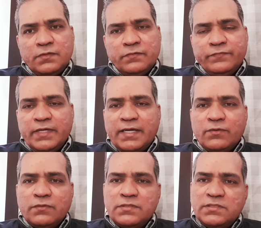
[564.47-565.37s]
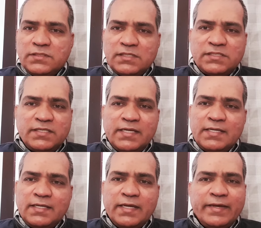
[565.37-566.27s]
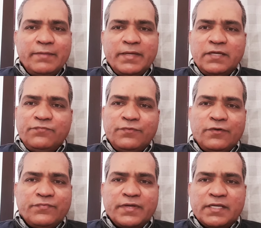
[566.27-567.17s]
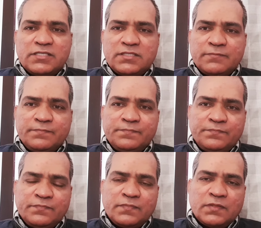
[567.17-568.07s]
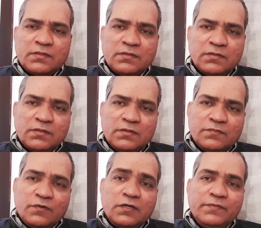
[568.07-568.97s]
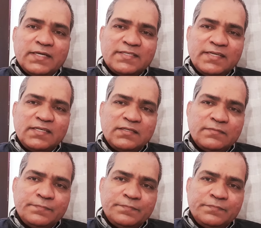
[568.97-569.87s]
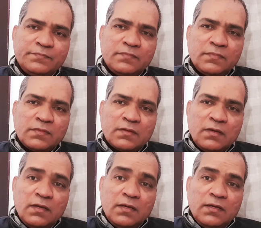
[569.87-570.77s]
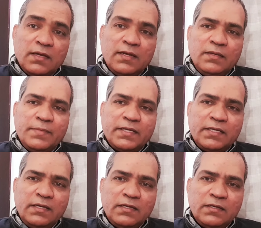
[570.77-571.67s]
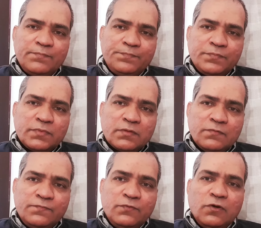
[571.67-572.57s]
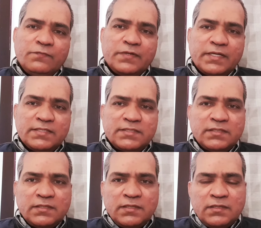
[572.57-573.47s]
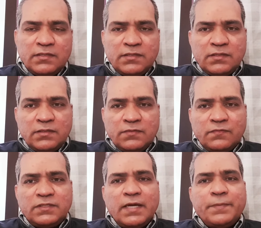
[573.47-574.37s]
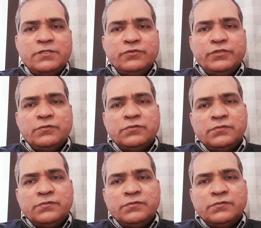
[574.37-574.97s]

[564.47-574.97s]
We are just saying Hail Mary full of grace. What we are saying? Hail Mary, full of grace. What happened to you?